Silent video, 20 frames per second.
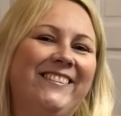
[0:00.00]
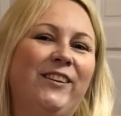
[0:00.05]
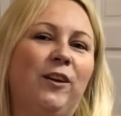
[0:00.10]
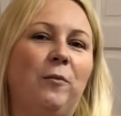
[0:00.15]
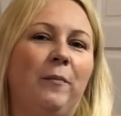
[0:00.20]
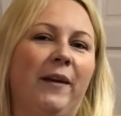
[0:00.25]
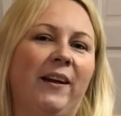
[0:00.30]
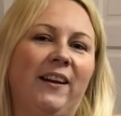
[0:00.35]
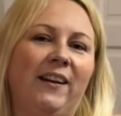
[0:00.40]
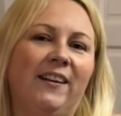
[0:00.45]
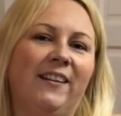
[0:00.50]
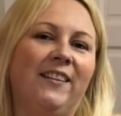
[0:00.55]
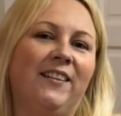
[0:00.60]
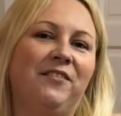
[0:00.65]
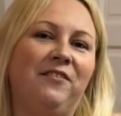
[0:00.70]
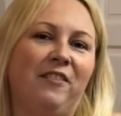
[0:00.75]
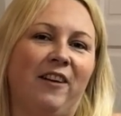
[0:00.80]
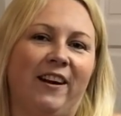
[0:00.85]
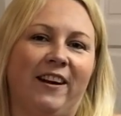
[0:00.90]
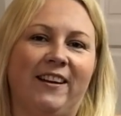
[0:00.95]
not me,
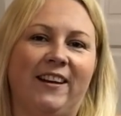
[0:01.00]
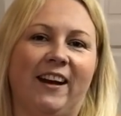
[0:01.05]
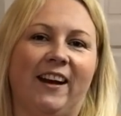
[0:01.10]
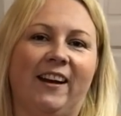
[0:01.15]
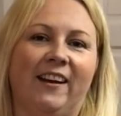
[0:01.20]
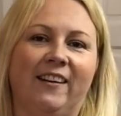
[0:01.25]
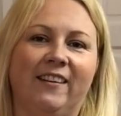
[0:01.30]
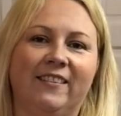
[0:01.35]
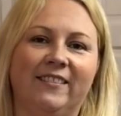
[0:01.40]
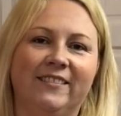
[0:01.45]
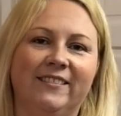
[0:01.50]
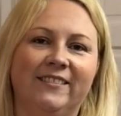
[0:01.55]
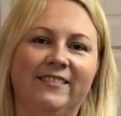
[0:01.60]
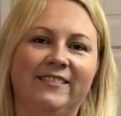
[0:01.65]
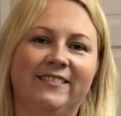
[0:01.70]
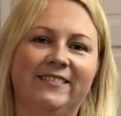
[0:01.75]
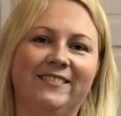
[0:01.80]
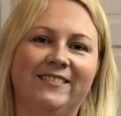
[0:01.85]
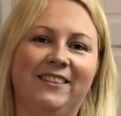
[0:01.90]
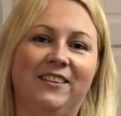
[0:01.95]
the Feiyutech.
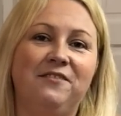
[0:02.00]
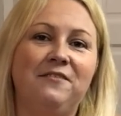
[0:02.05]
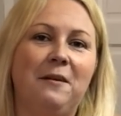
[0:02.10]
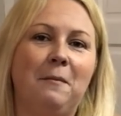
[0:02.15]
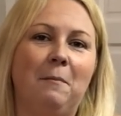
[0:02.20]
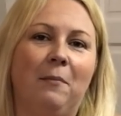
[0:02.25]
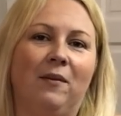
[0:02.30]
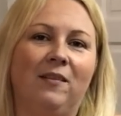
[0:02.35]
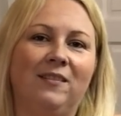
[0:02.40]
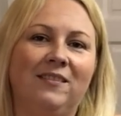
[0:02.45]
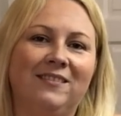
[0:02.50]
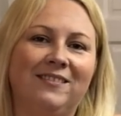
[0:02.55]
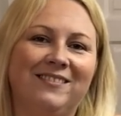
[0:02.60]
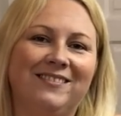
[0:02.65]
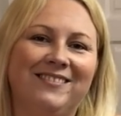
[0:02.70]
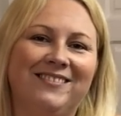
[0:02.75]
The Vimble.